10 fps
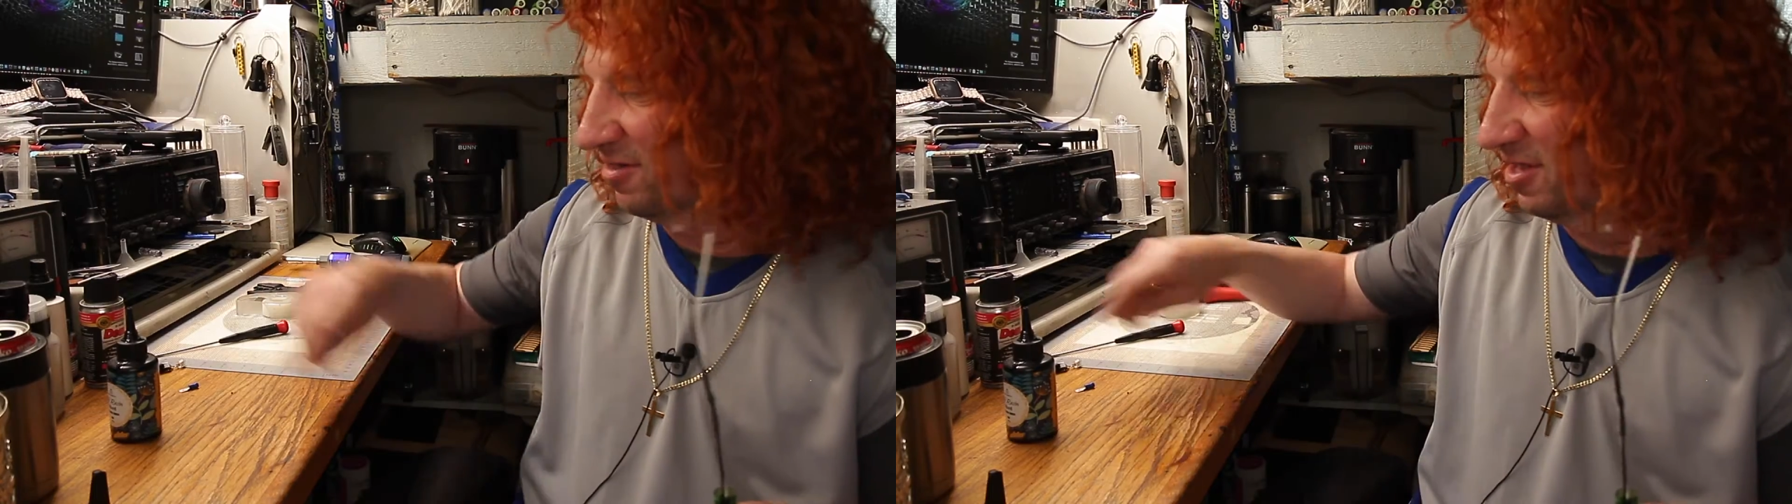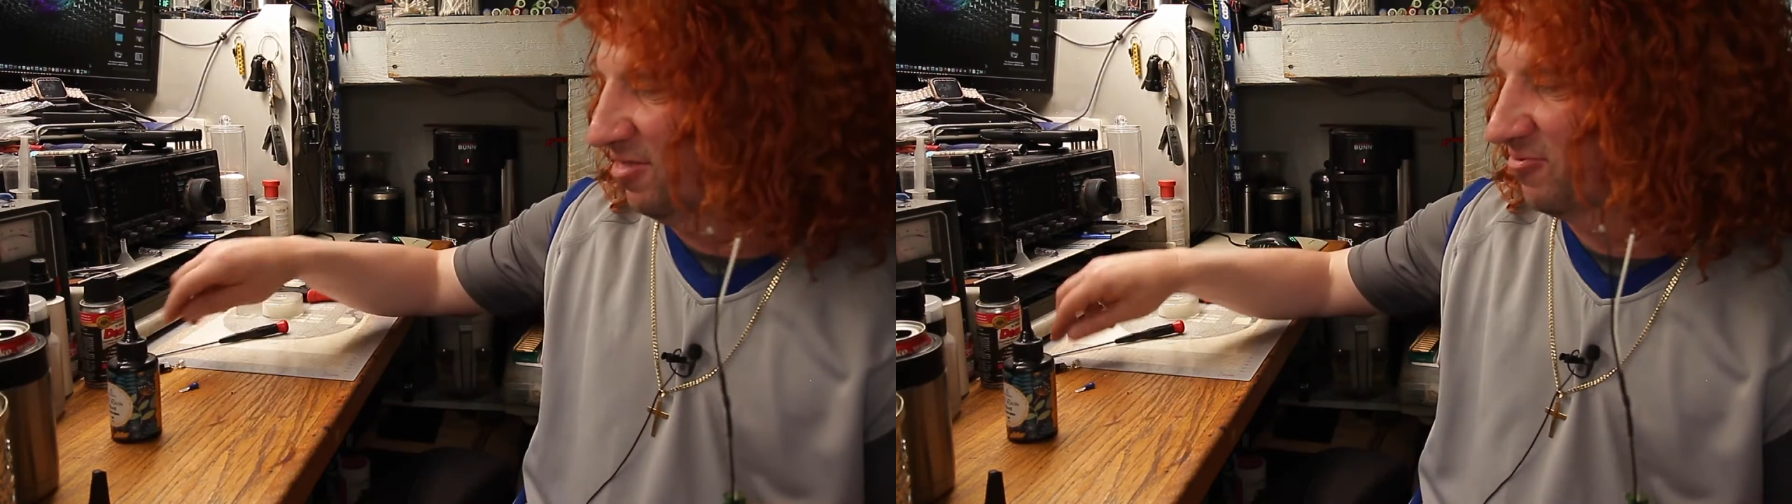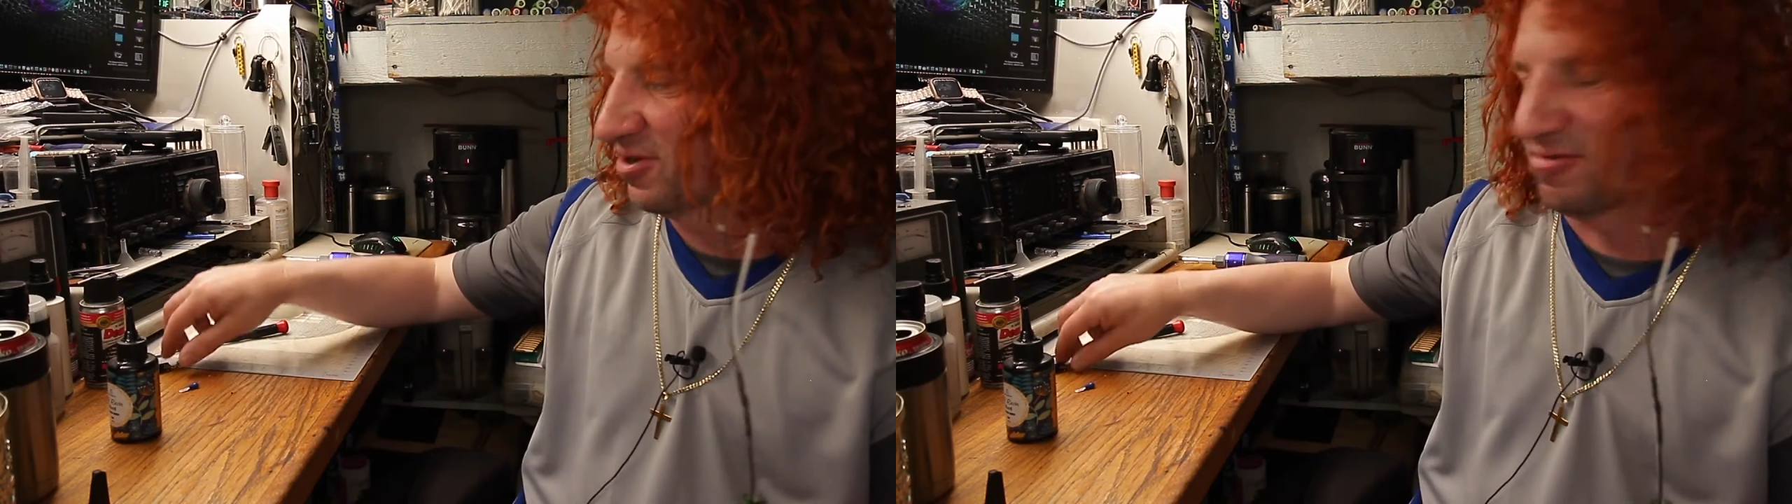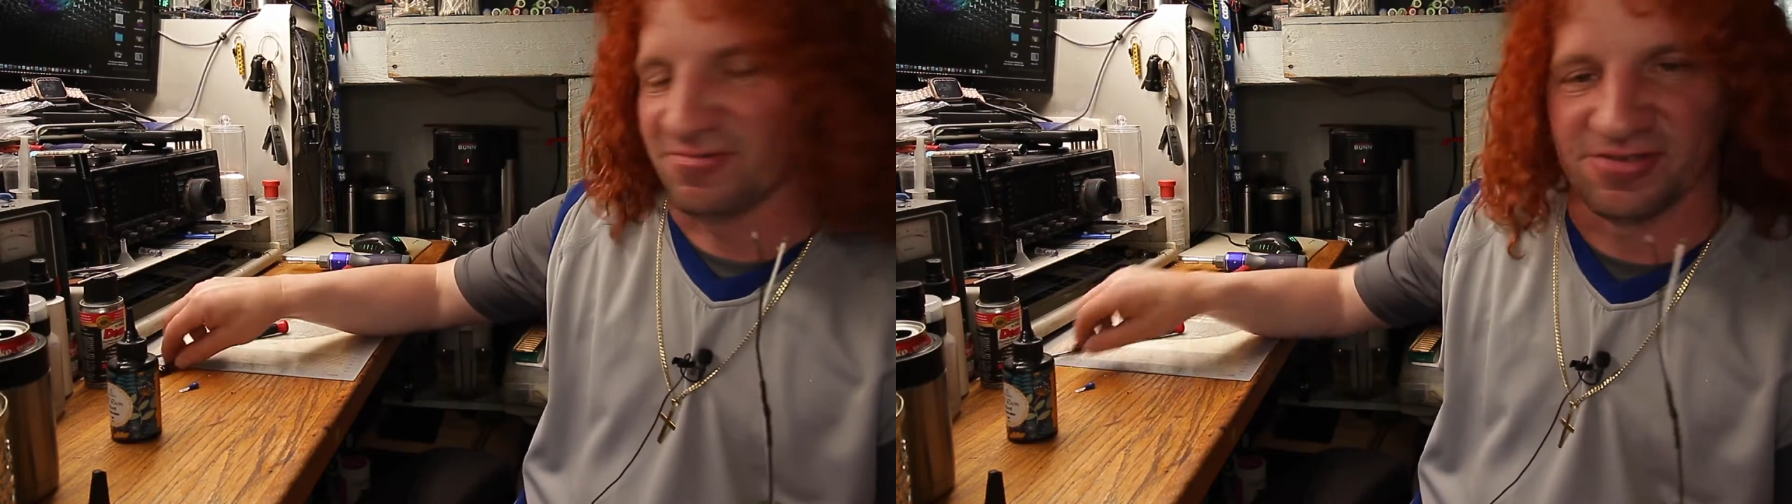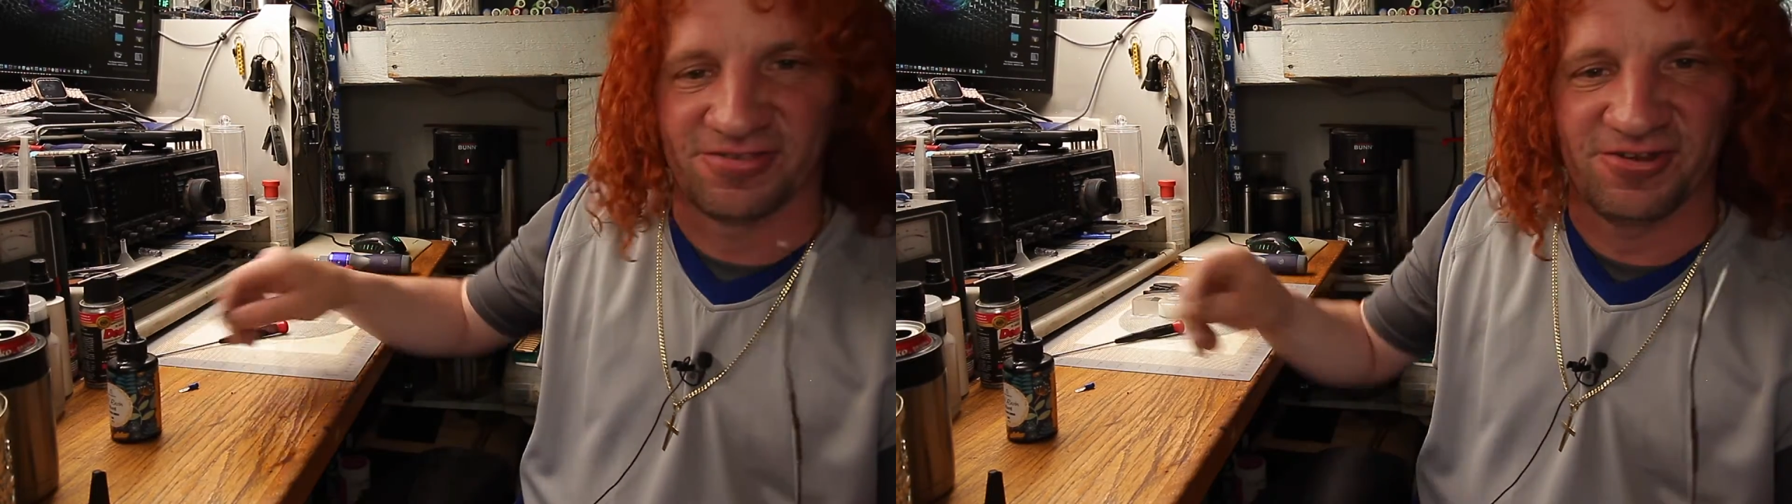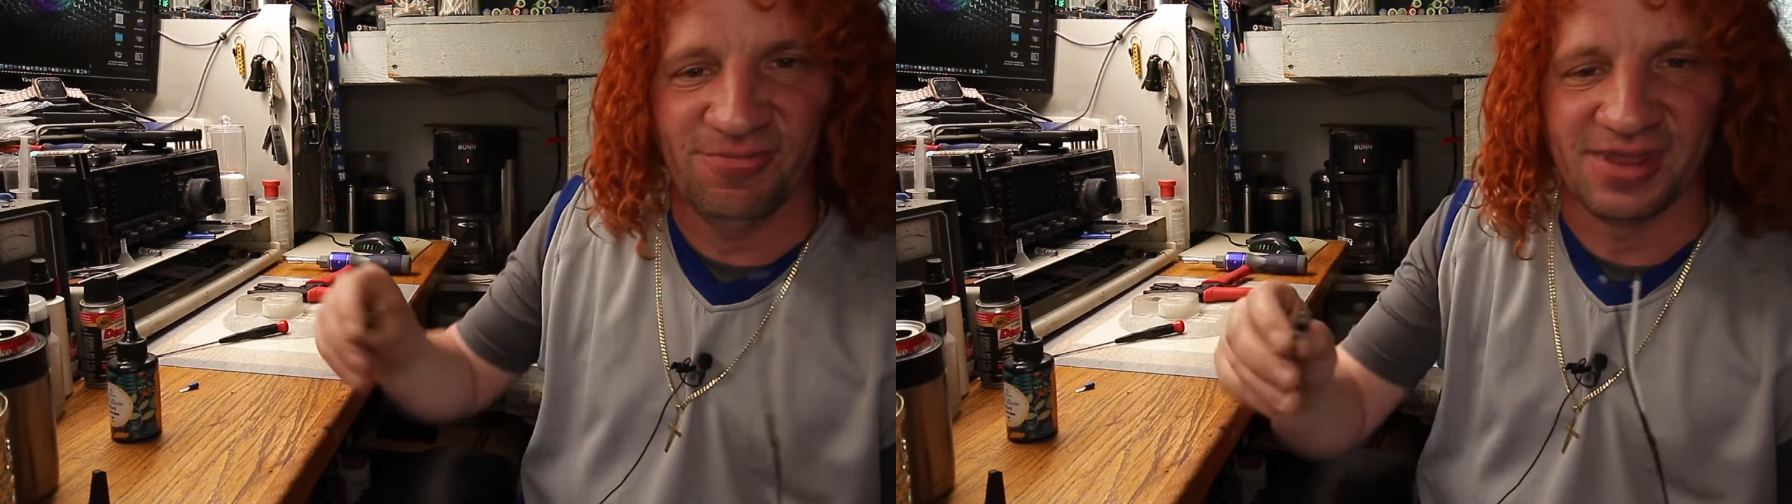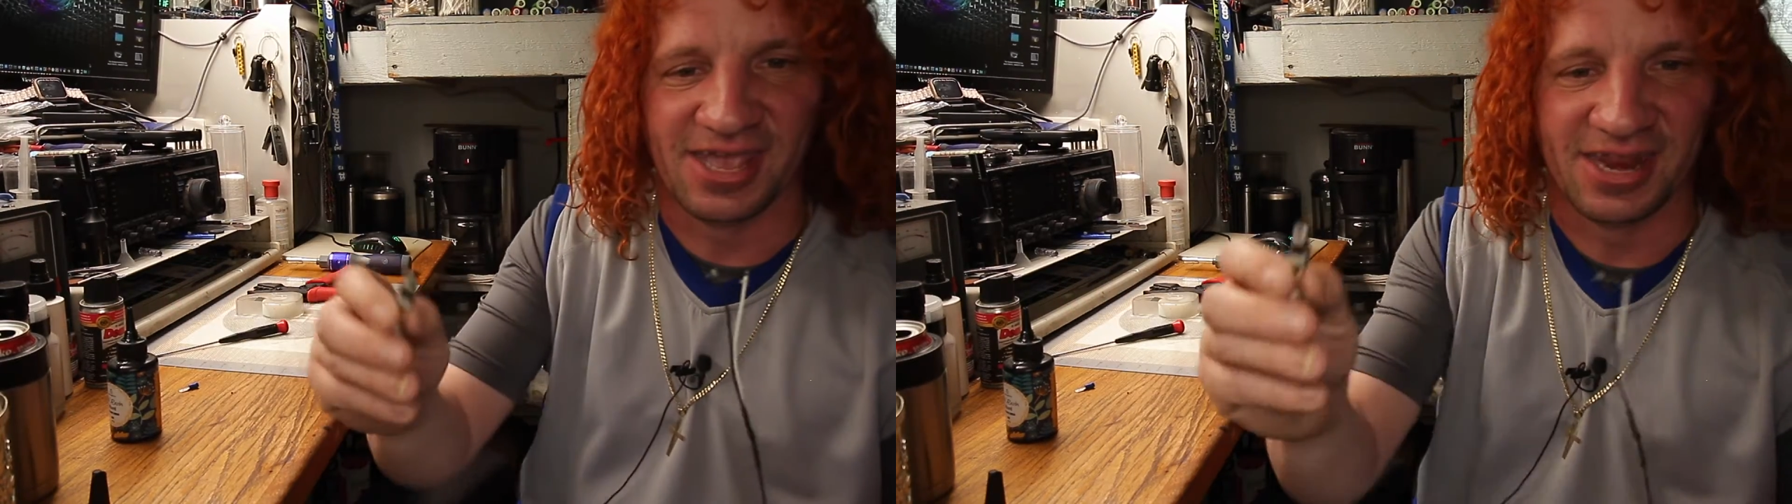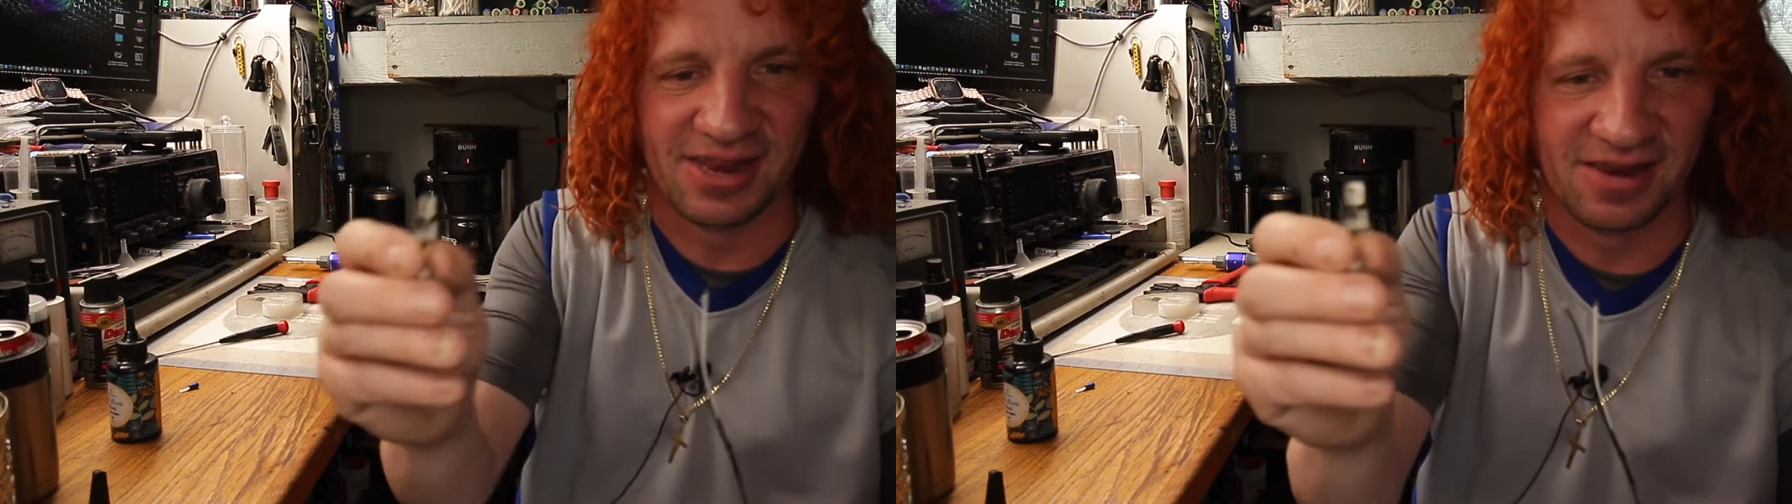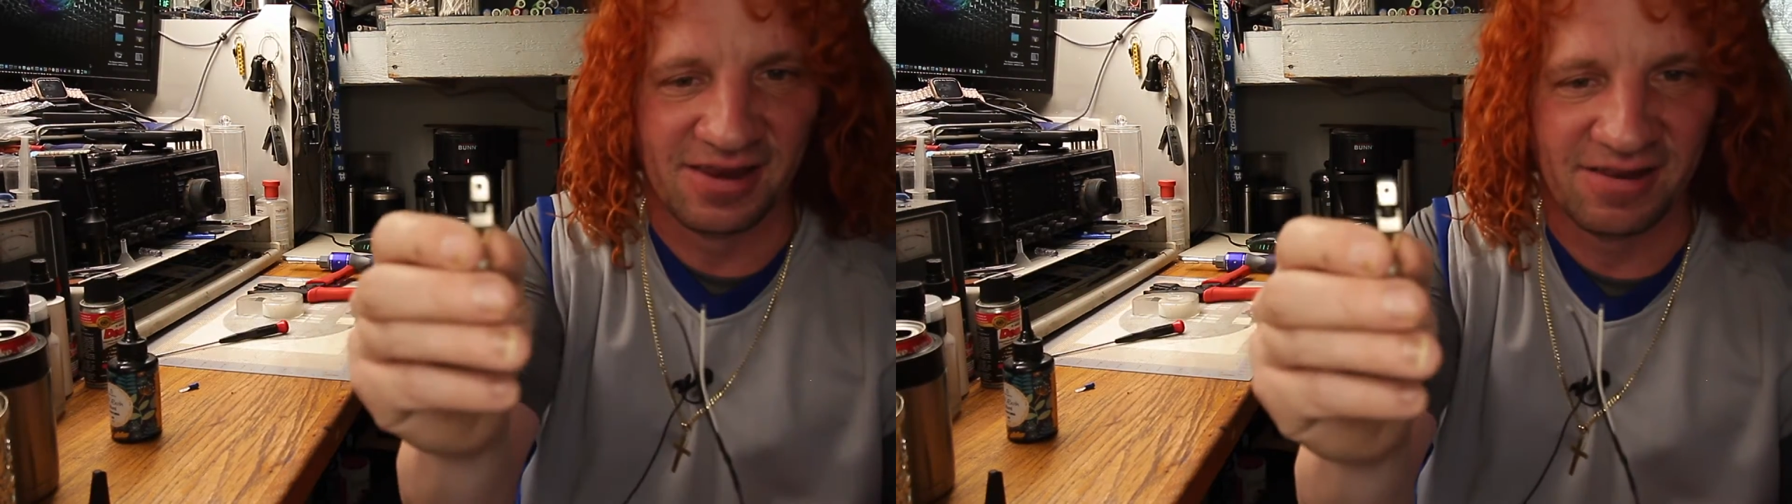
the other one was terminated.